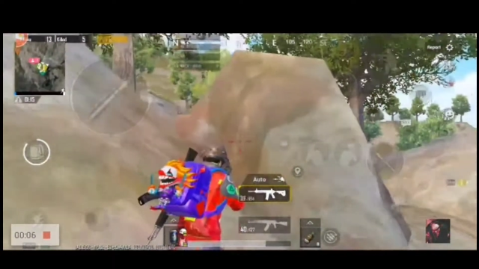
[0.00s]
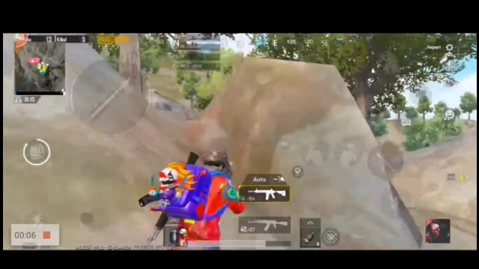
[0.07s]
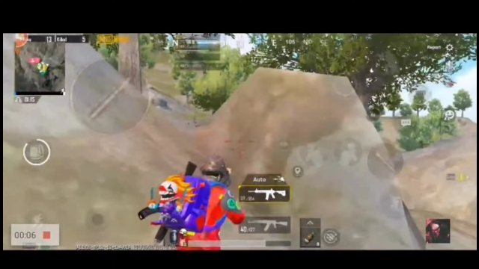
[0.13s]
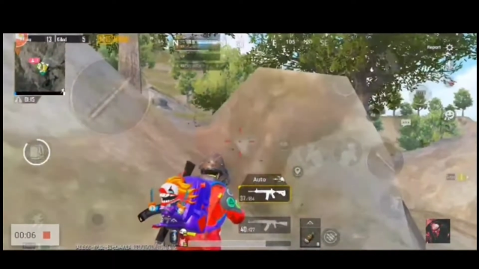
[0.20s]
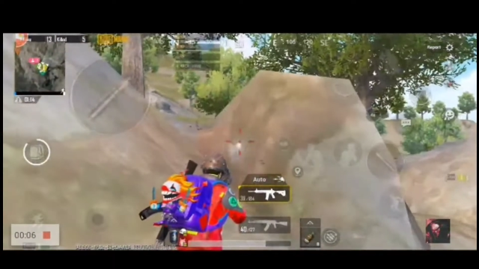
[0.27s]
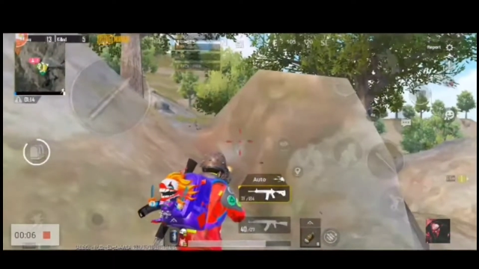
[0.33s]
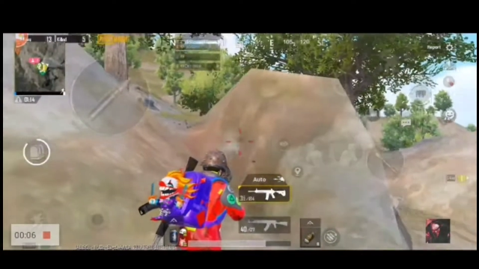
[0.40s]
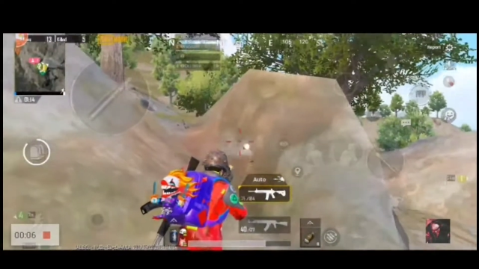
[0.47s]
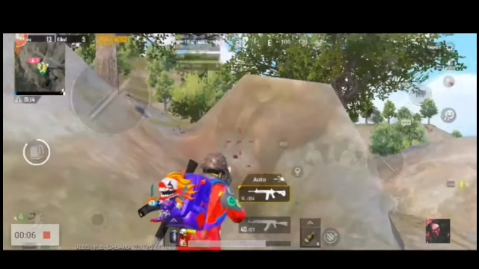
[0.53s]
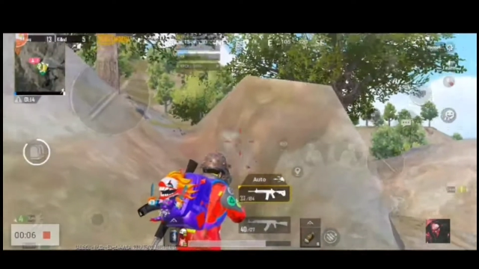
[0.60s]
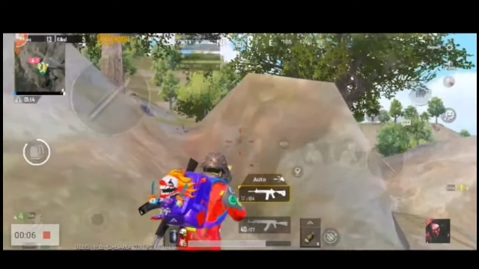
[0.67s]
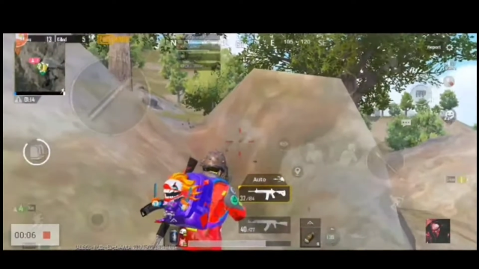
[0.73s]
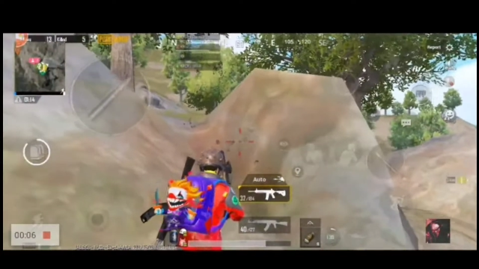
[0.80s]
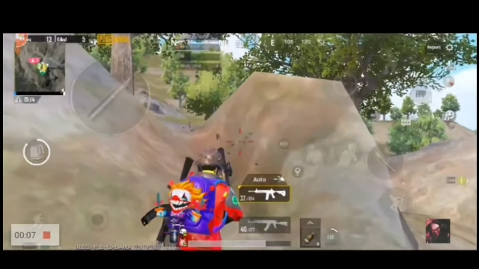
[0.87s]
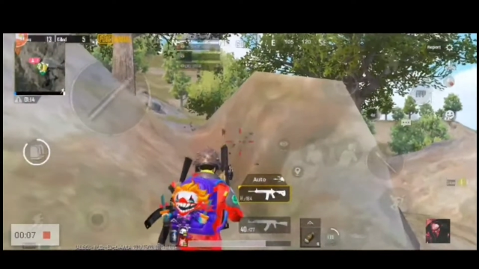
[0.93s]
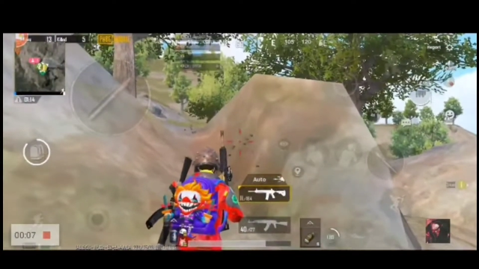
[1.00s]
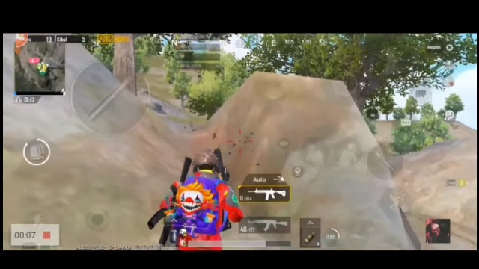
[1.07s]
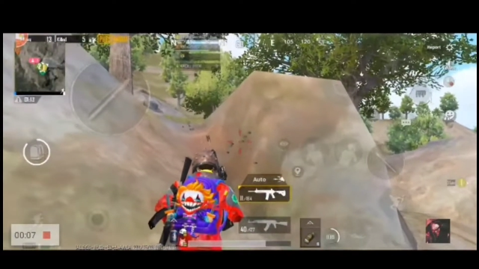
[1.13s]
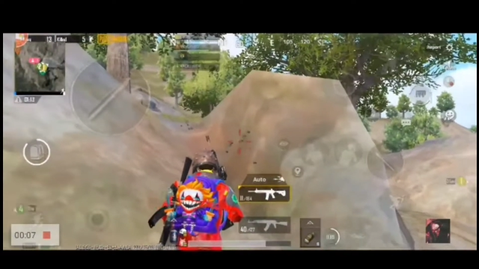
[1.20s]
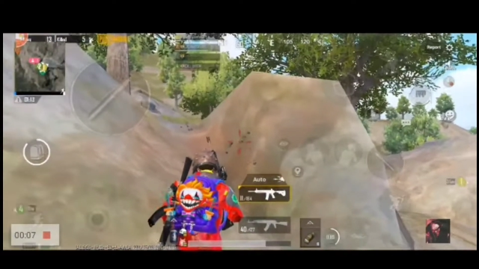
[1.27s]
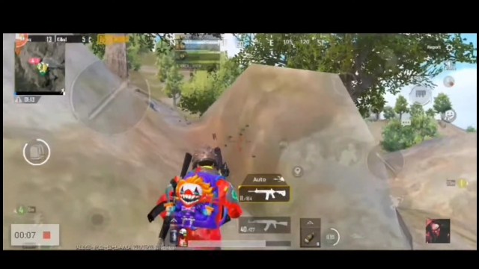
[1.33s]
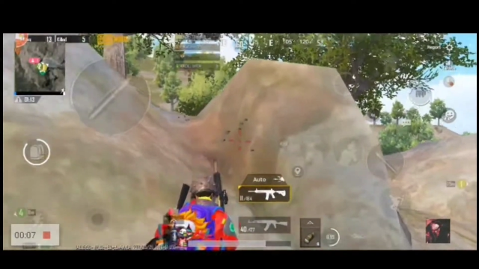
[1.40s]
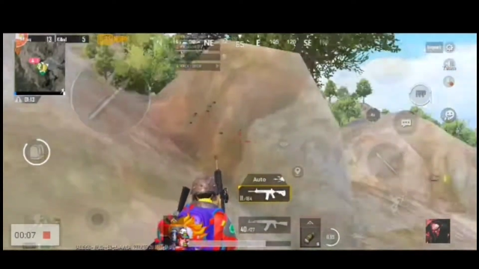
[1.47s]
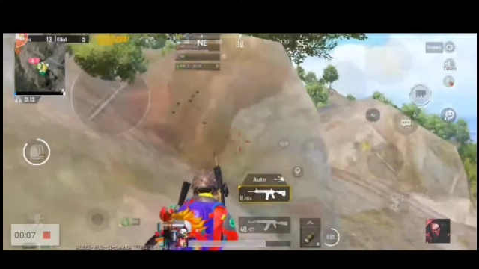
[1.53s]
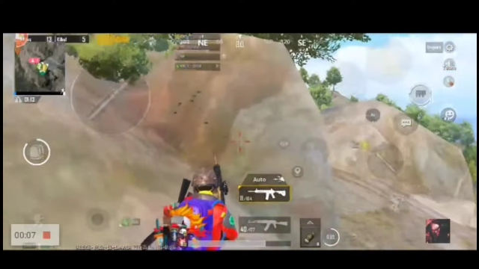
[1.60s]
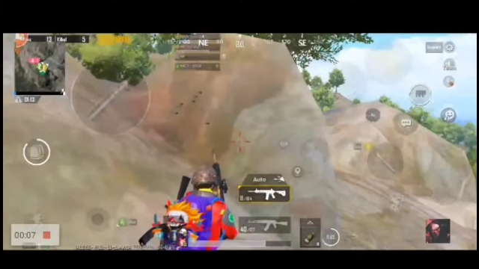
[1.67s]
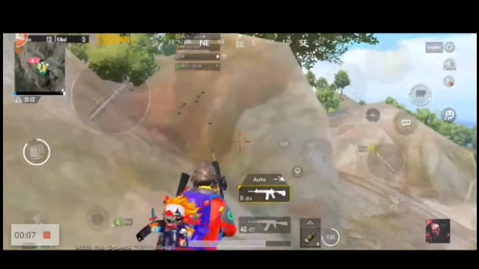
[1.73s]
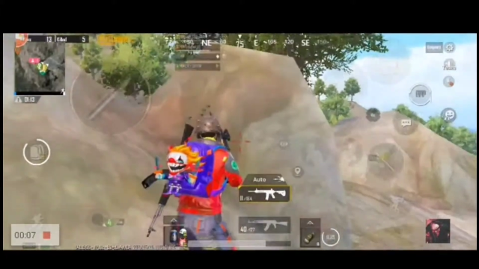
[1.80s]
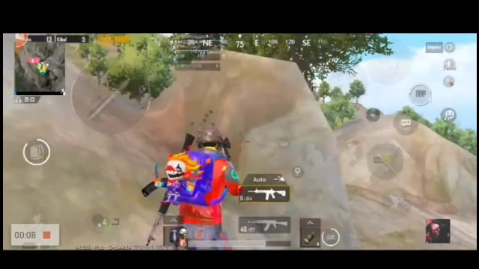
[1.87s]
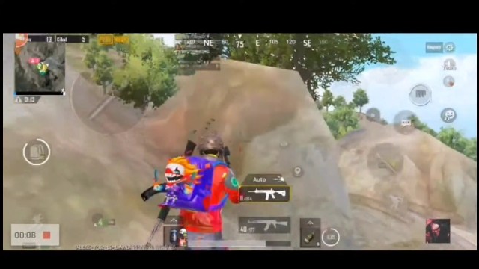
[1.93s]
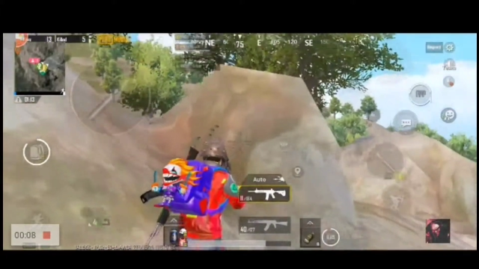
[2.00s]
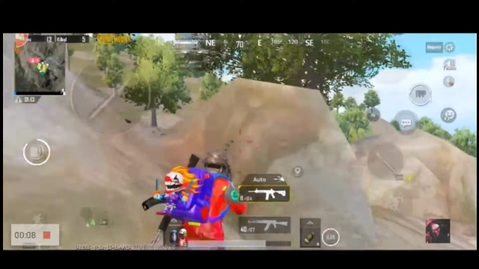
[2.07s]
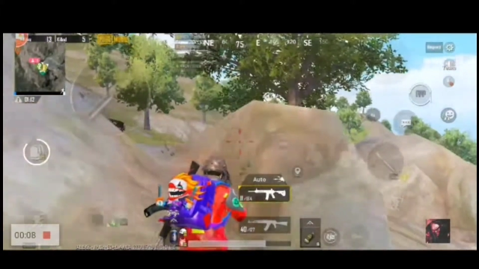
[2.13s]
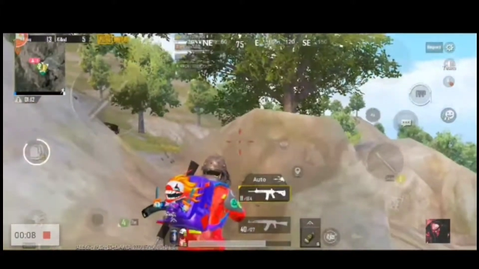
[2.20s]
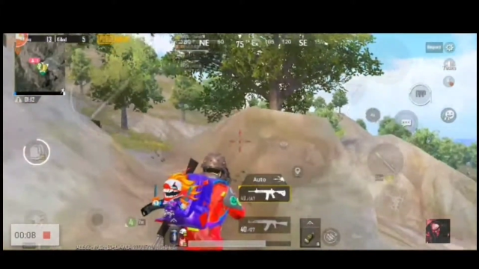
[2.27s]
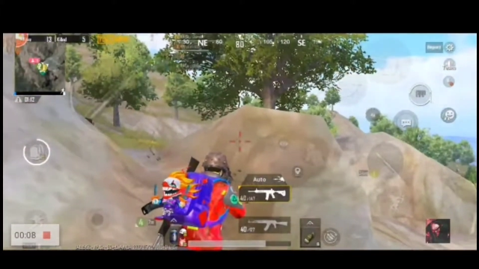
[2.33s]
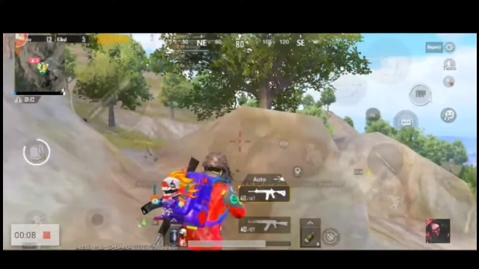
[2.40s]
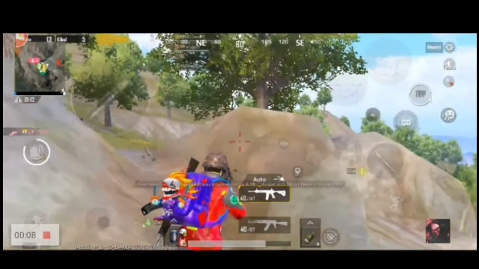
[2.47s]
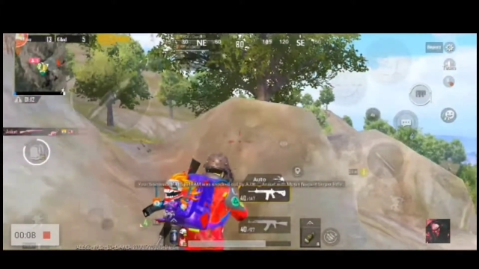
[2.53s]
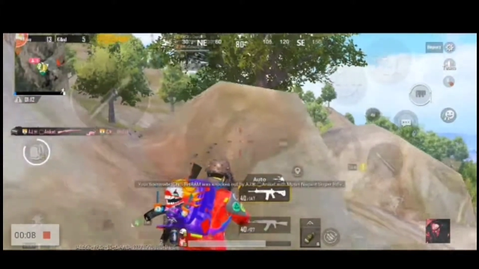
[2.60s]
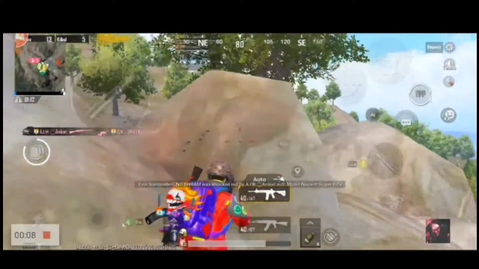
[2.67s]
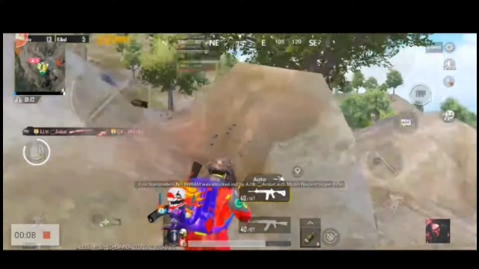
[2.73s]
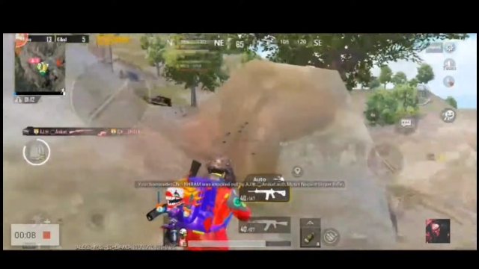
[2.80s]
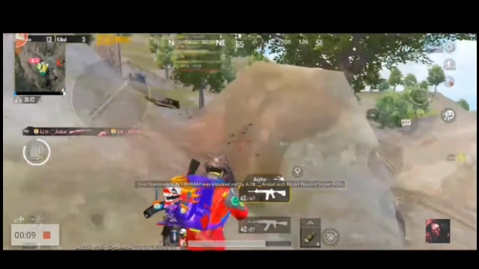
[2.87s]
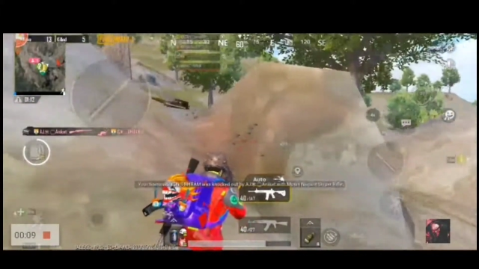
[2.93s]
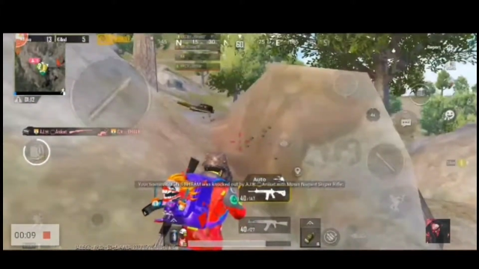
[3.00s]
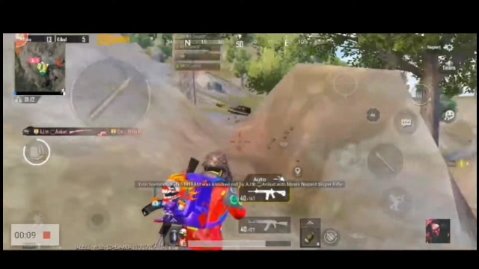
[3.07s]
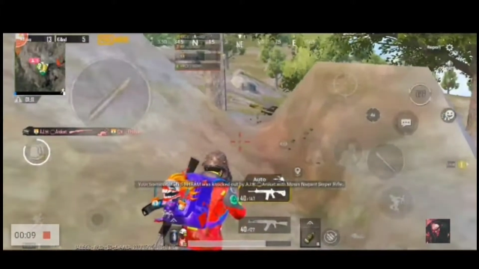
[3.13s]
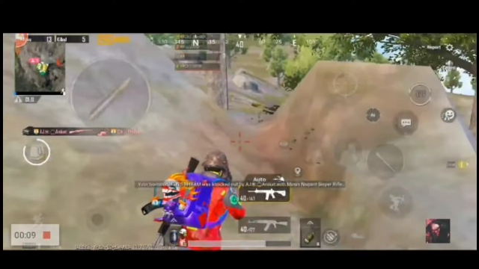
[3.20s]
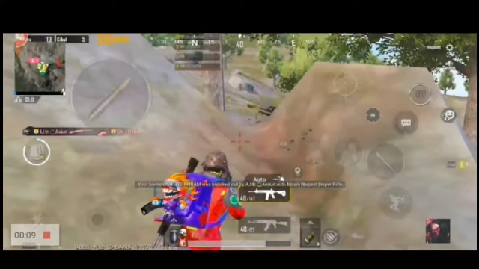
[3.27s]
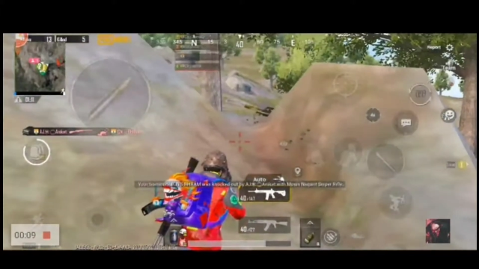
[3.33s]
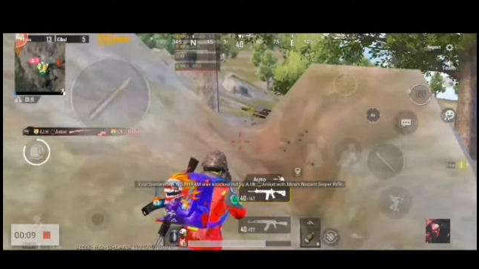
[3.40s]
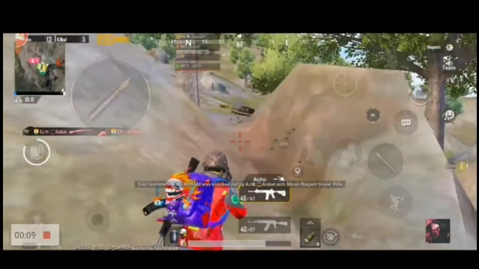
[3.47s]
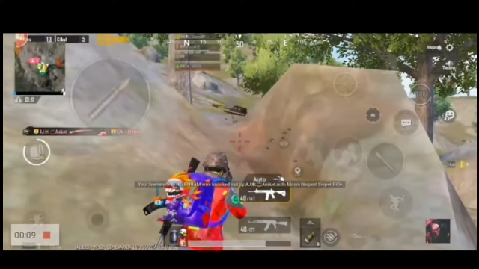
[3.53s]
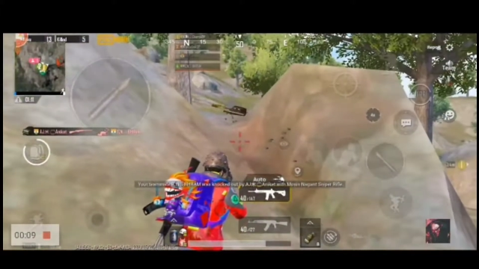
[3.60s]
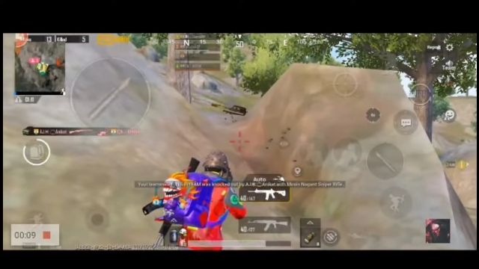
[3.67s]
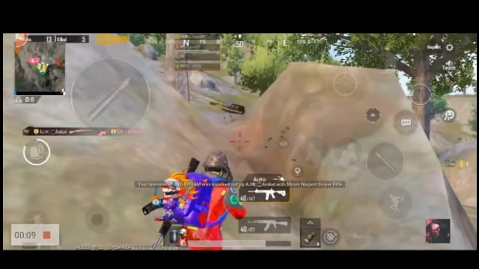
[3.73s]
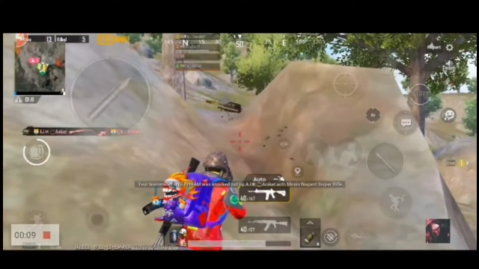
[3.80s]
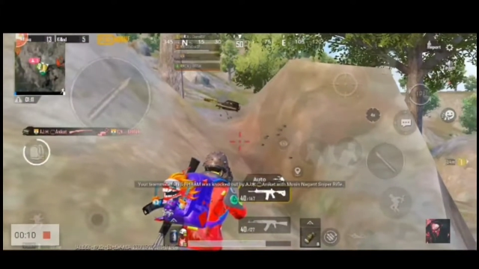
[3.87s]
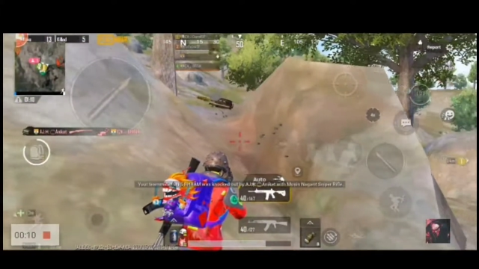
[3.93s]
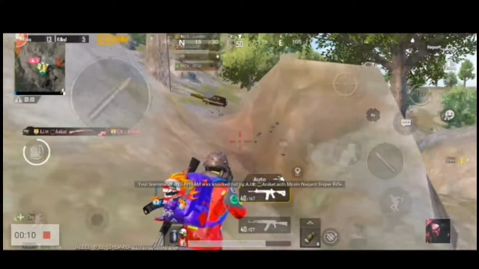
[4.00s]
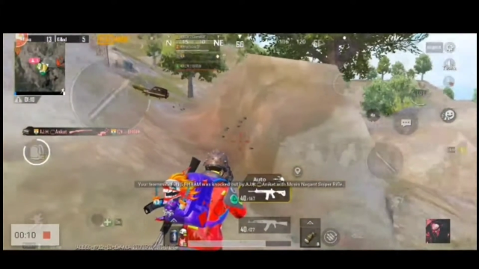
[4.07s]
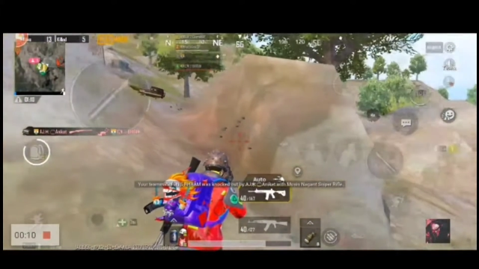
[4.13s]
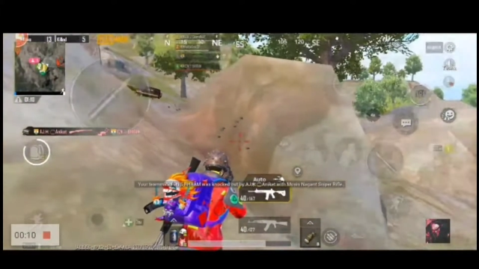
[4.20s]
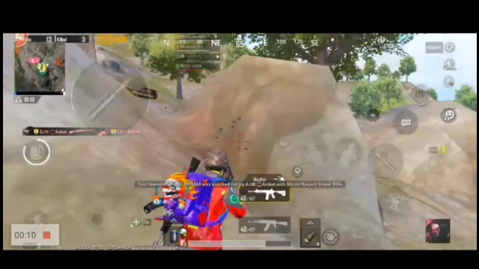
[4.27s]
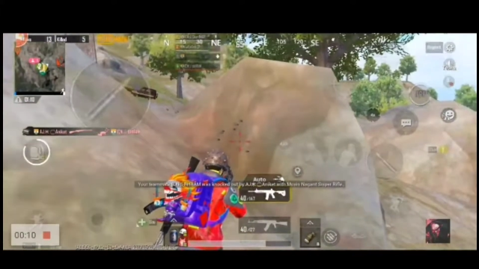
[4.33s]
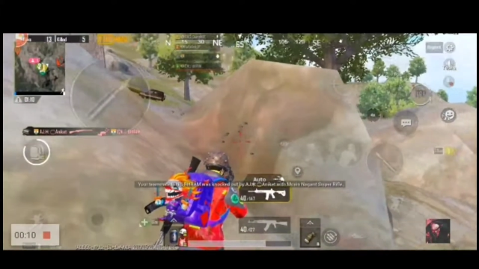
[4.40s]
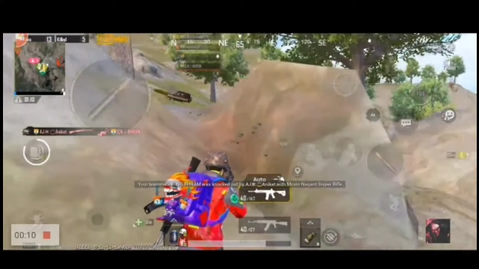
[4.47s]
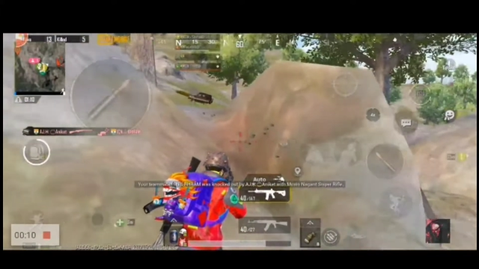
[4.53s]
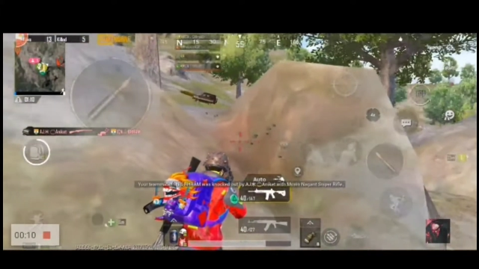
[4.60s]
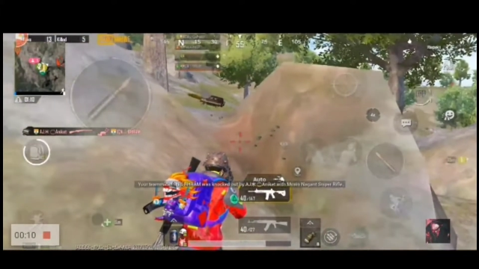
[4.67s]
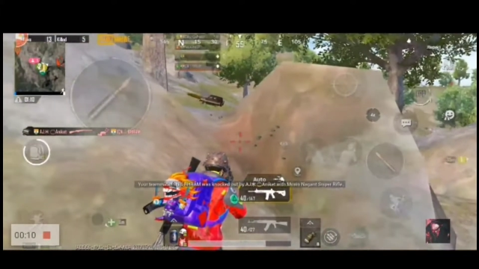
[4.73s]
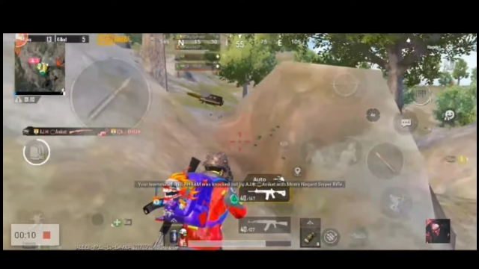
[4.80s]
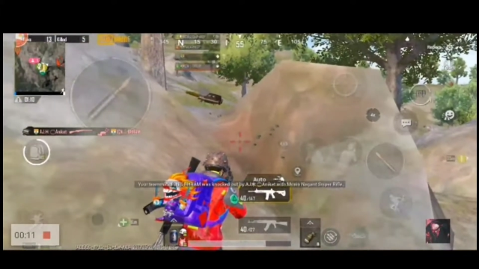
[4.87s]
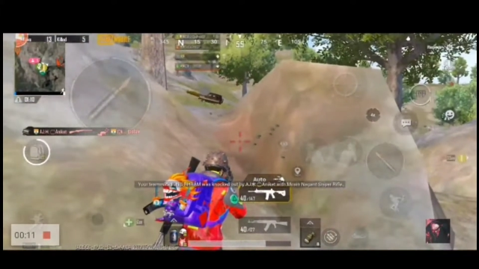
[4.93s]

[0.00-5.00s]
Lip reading: (no speaker visible)